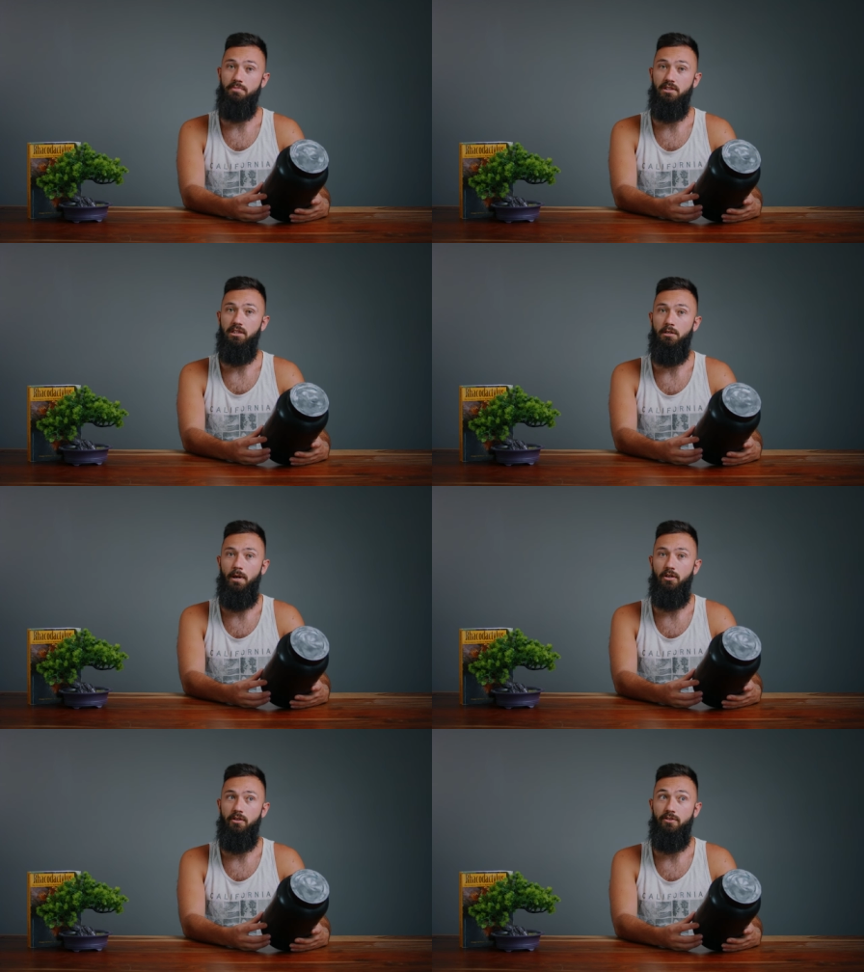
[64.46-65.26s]
being
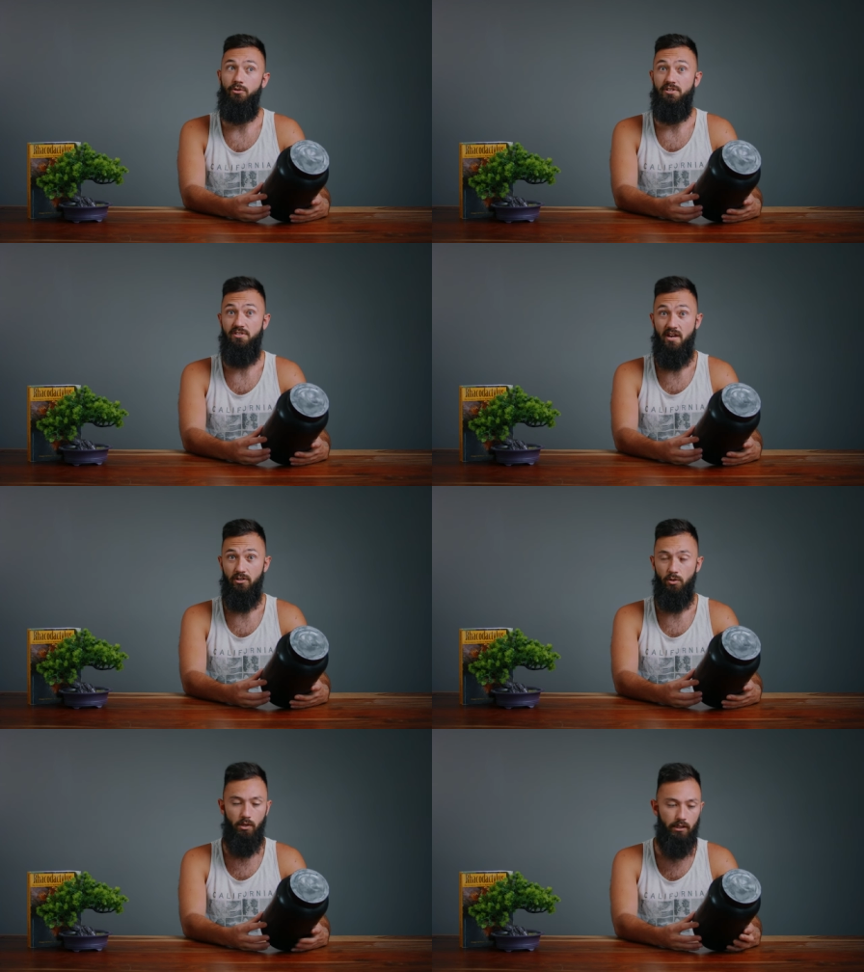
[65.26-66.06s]
about a
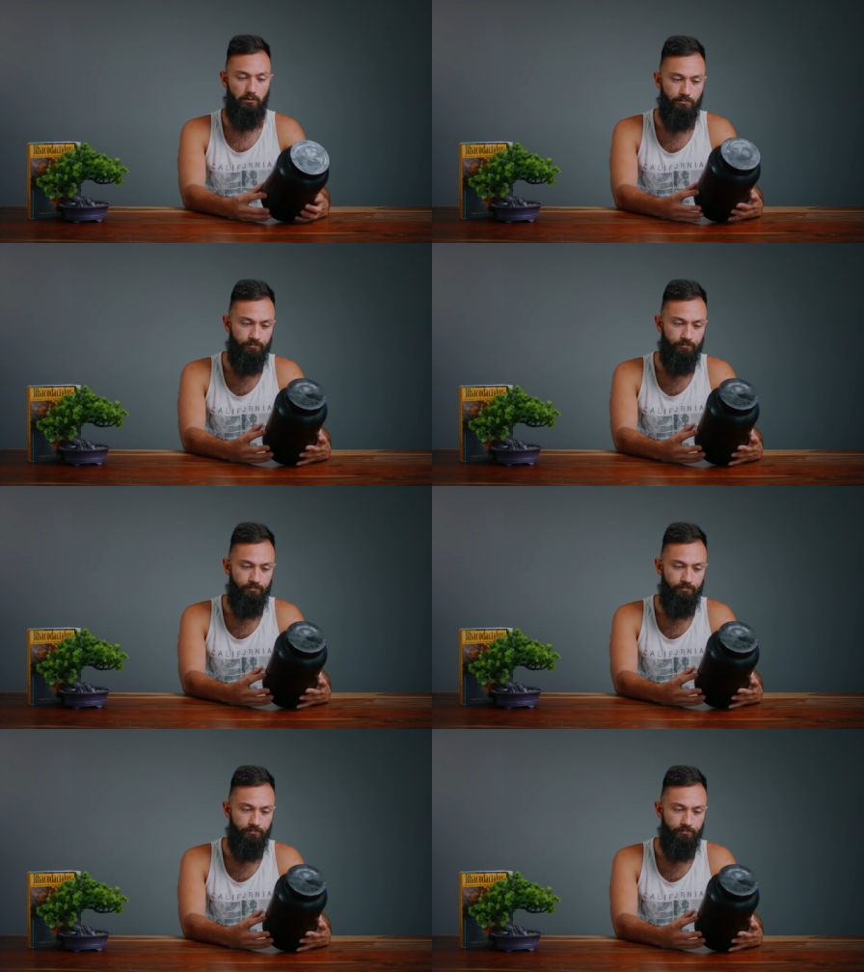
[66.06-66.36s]
37 to one.